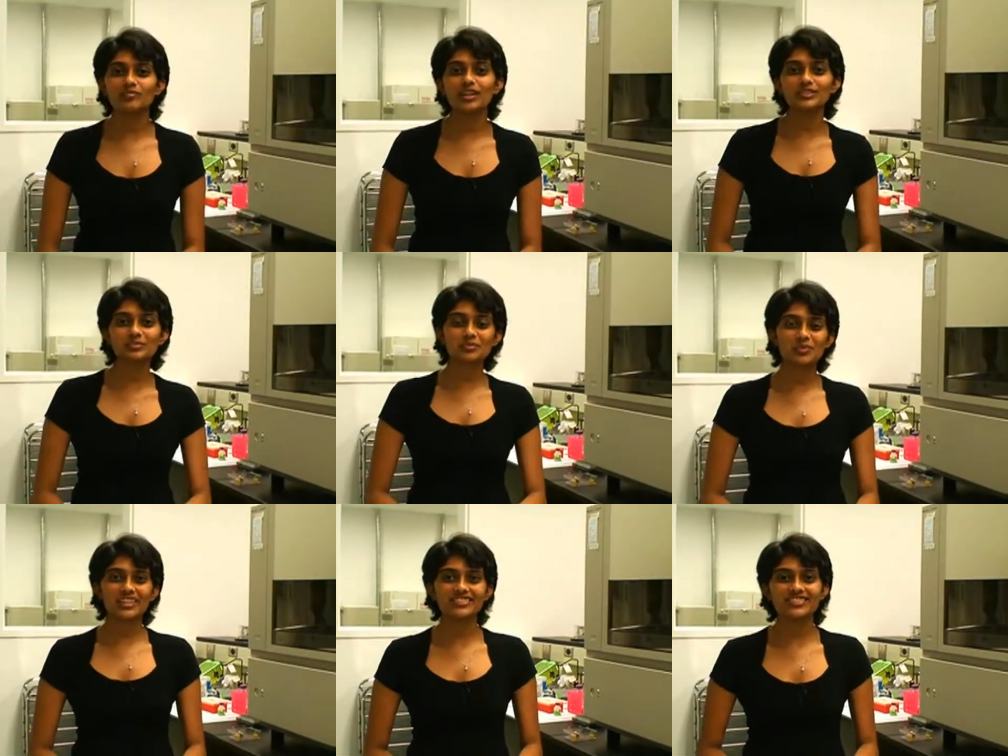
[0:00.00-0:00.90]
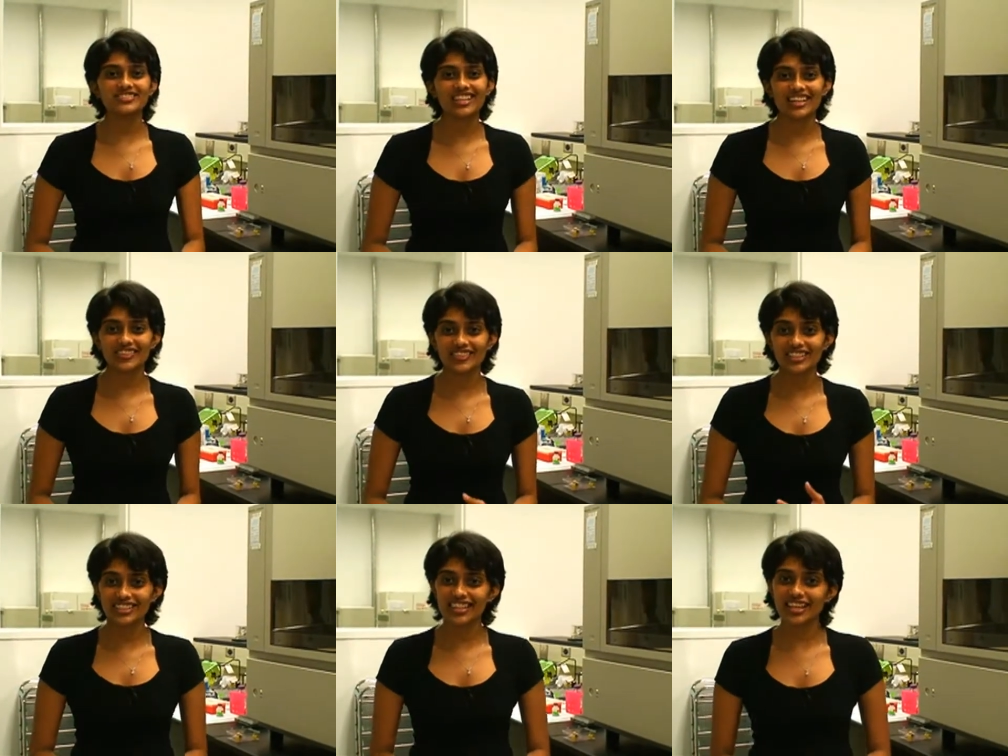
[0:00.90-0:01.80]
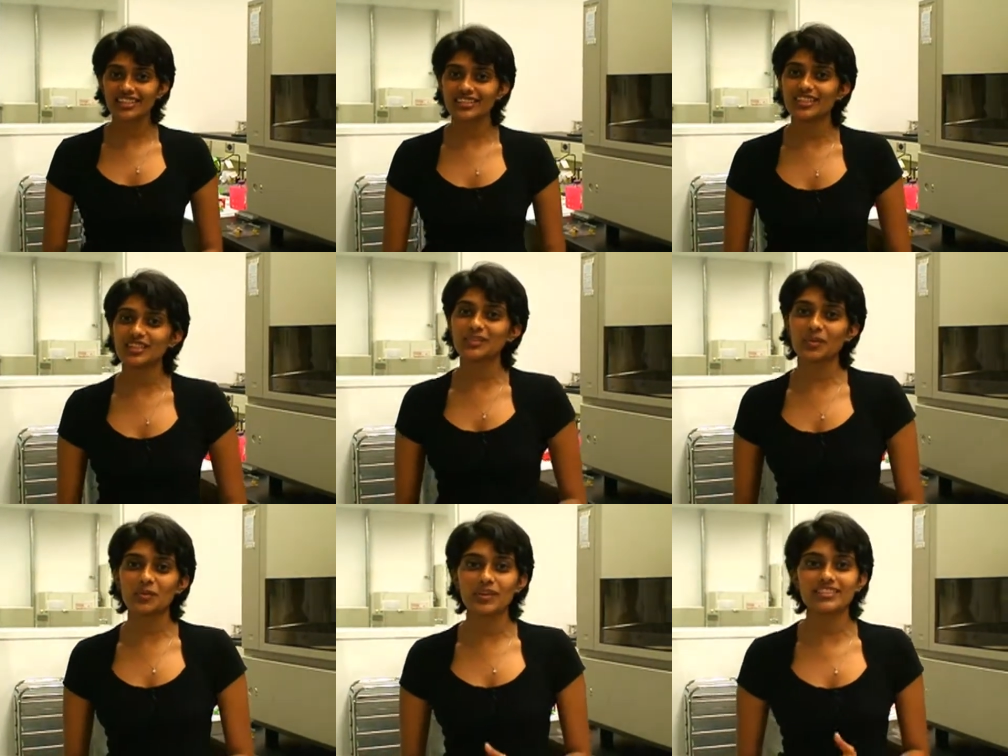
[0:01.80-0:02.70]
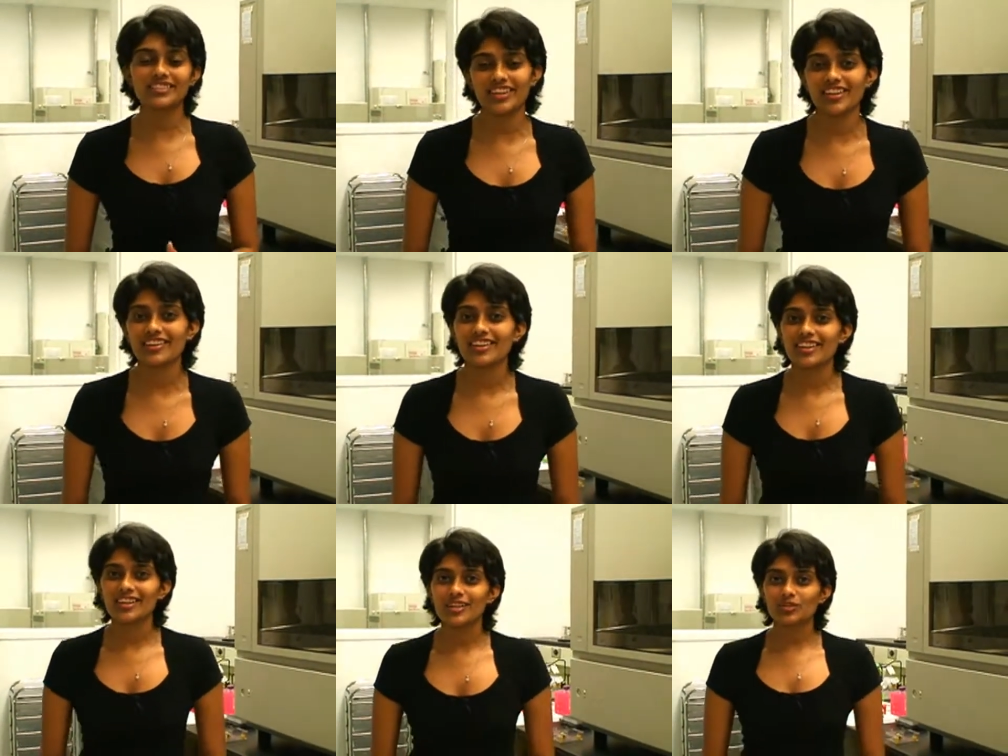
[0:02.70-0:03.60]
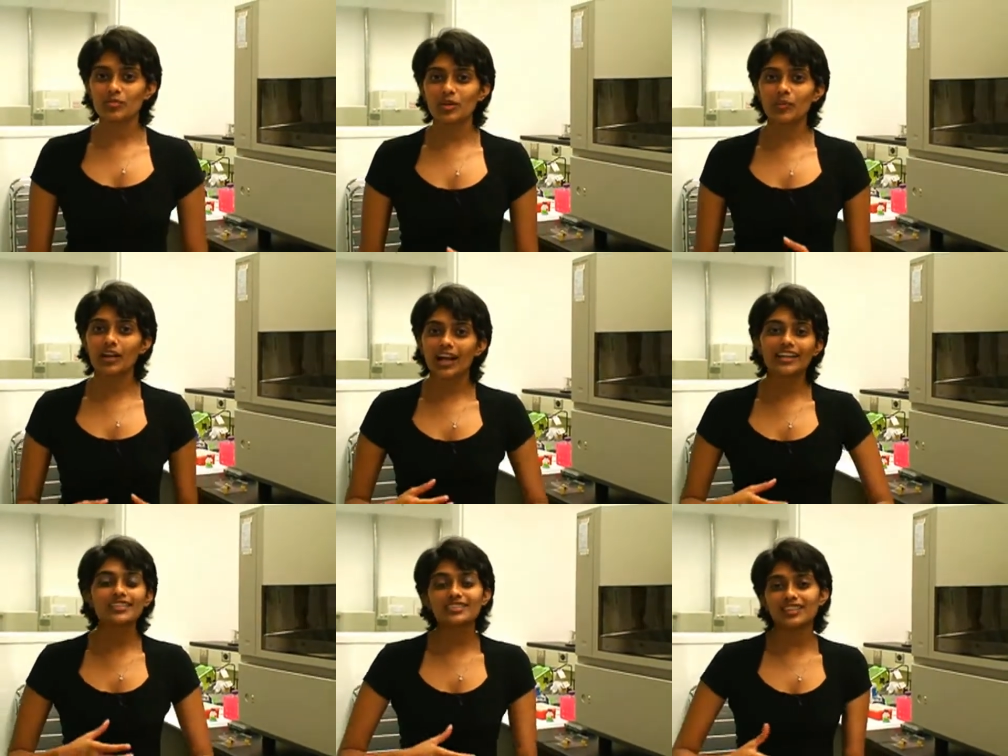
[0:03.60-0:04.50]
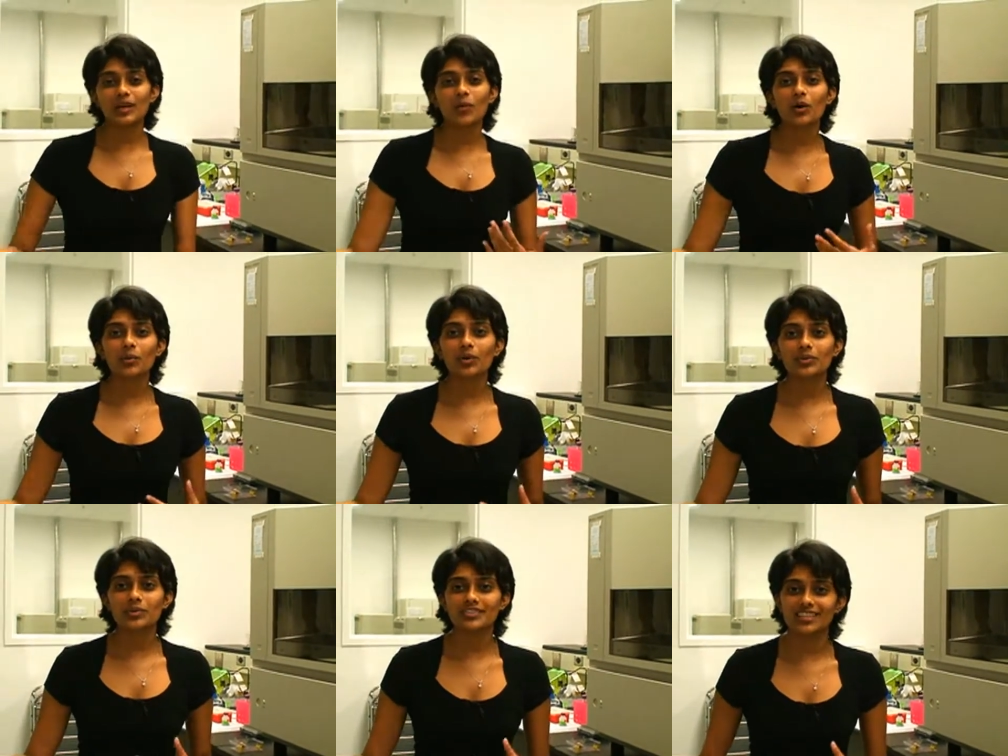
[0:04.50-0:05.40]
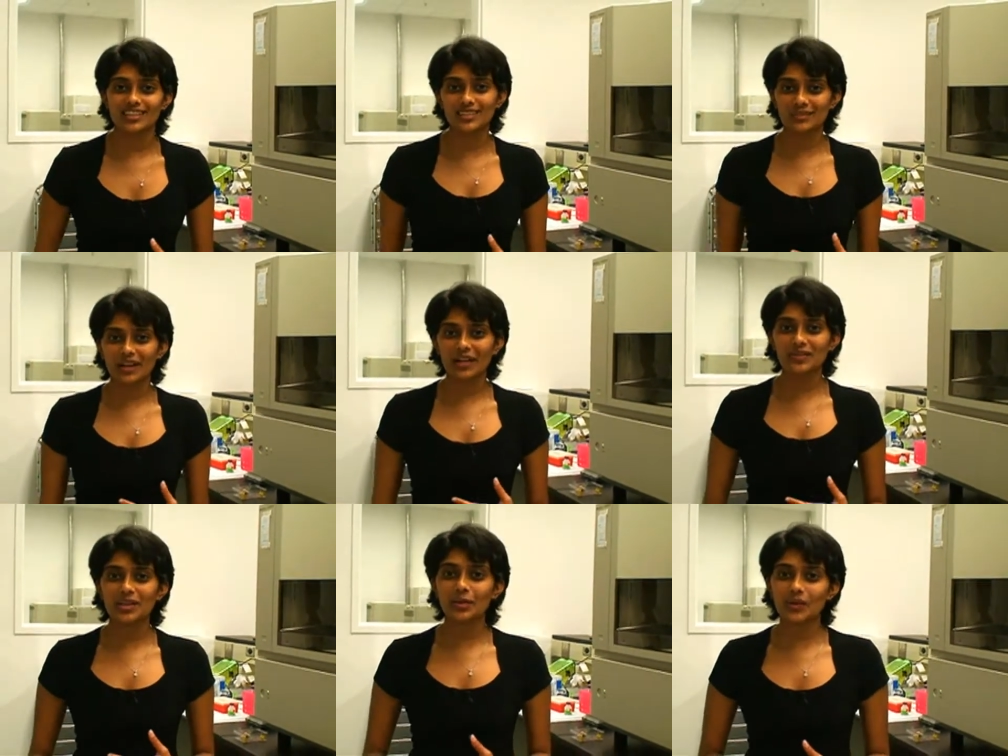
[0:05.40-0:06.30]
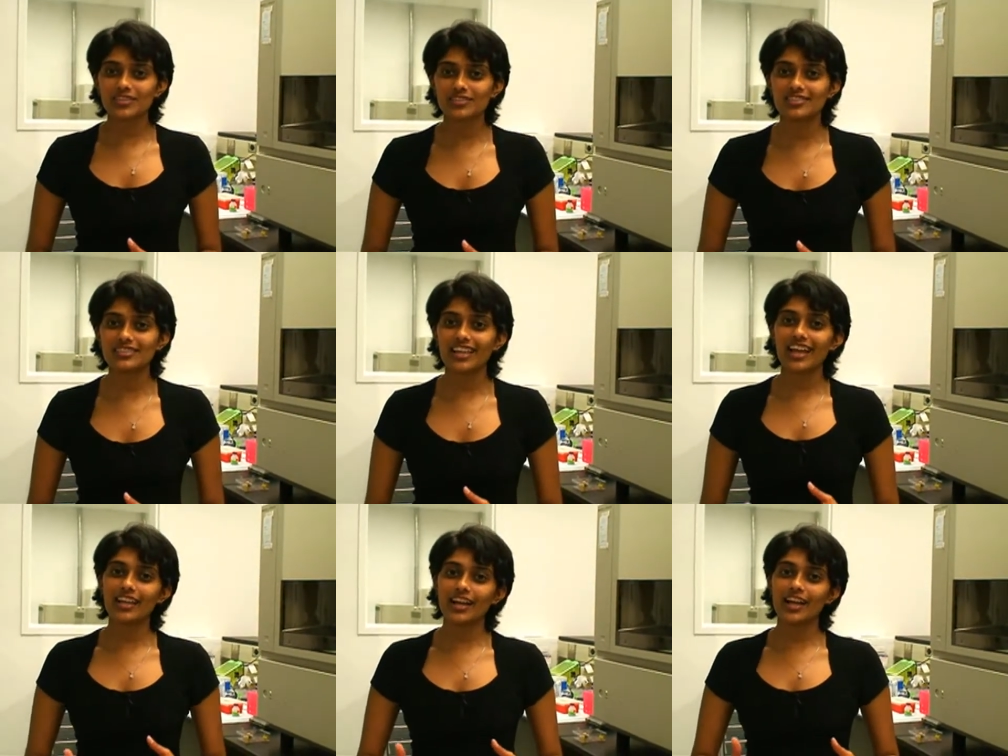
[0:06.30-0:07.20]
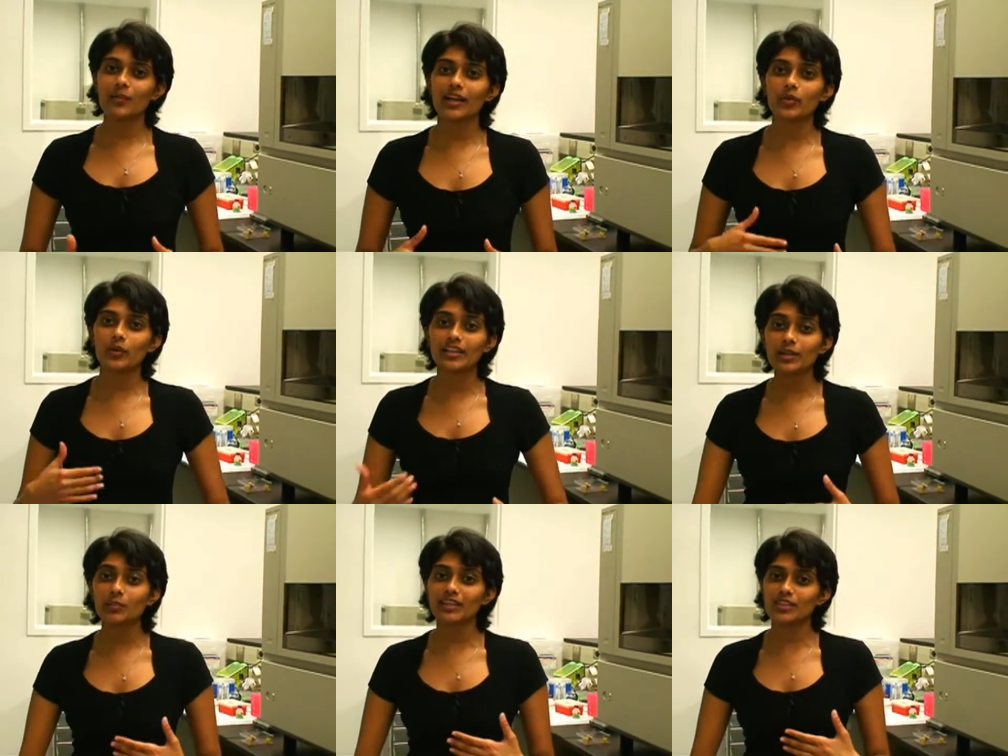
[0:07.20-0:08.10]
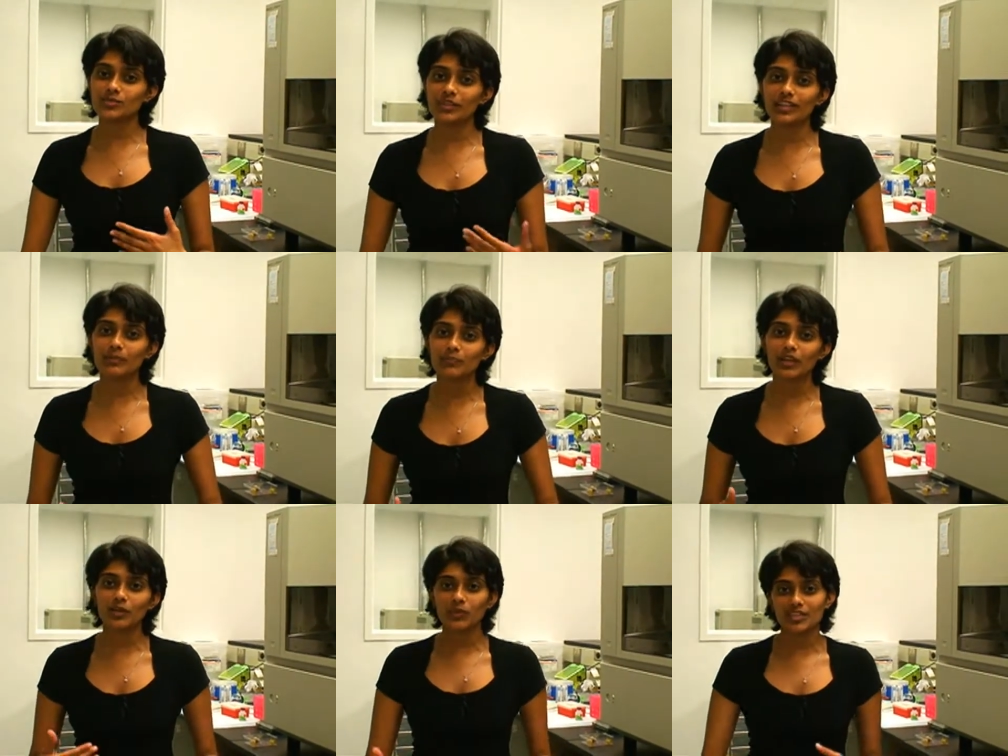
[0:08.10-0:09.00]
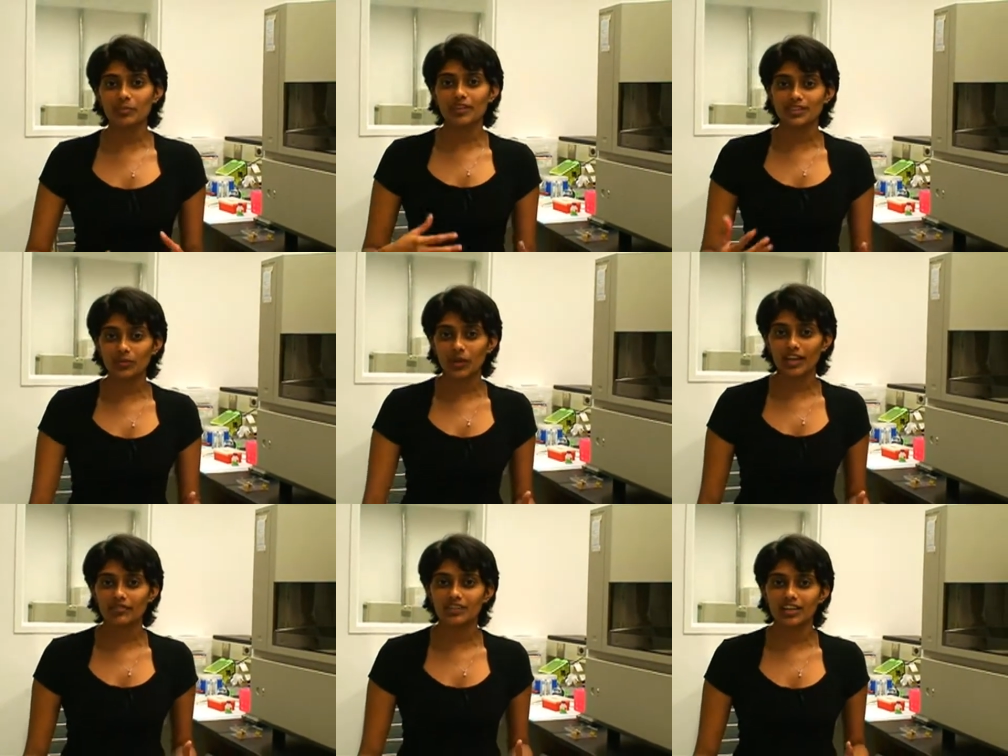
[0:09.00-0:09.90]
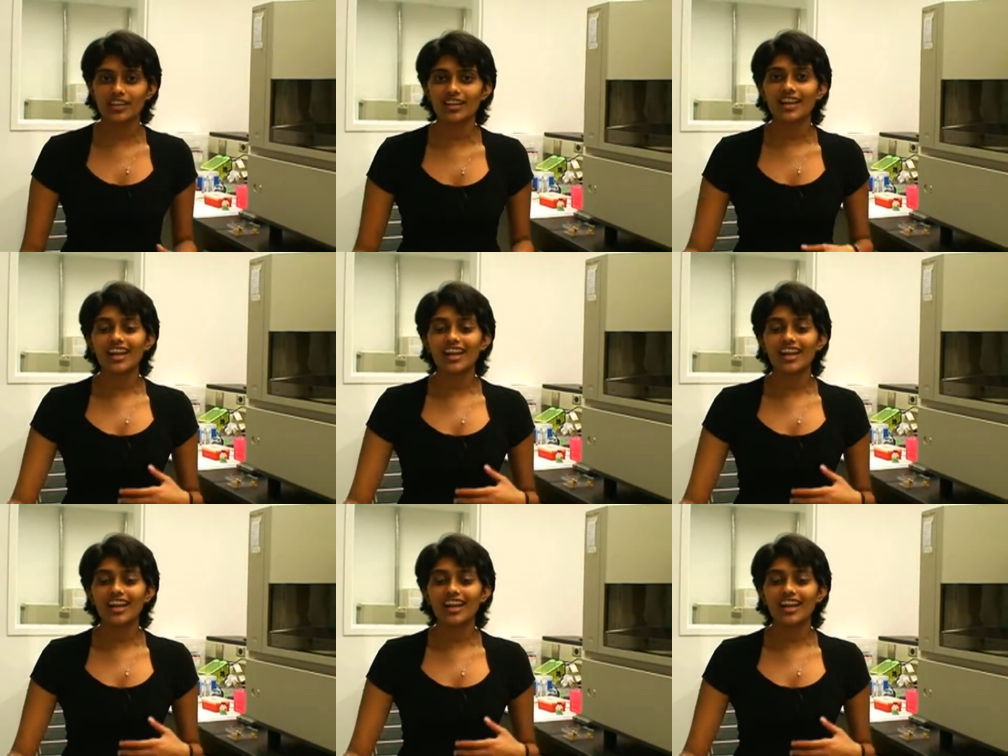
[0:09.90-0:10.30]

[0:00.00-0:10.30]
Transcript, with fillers: My supervisor is like really nice and he's always there to me when I can just like walk over to his desk if I have any questions and I have like weekly meetings with him in which I present what I have done